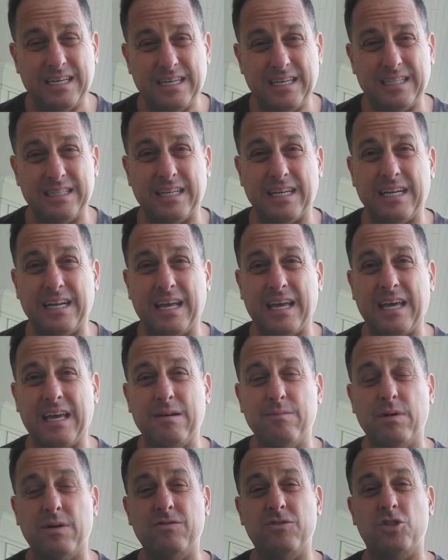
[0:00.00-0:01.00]
In the
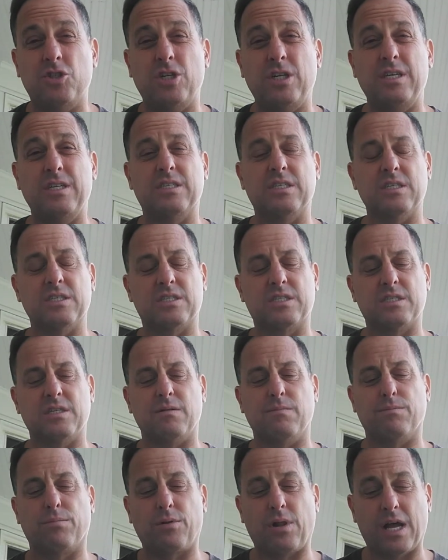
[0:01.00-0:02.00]
name of Jesus.
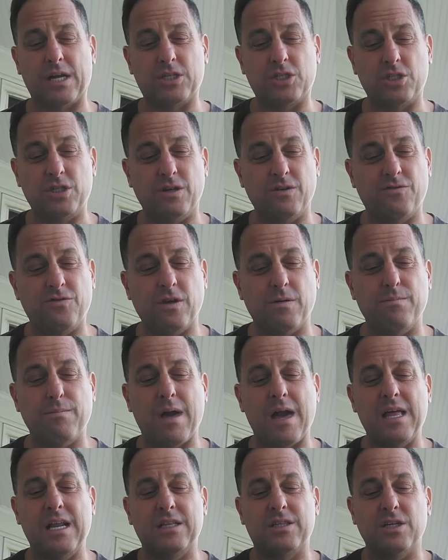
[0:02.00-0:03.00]
And bless you if you
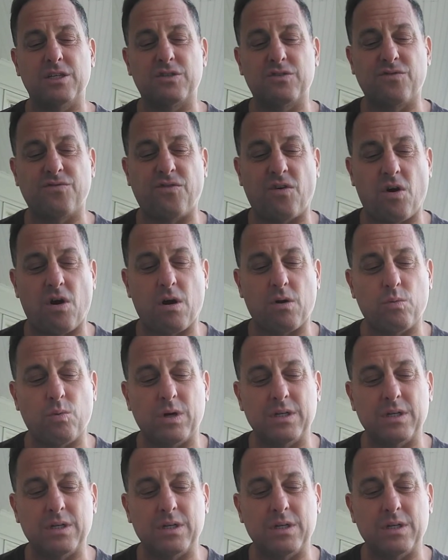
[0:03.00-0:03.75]
made it this far.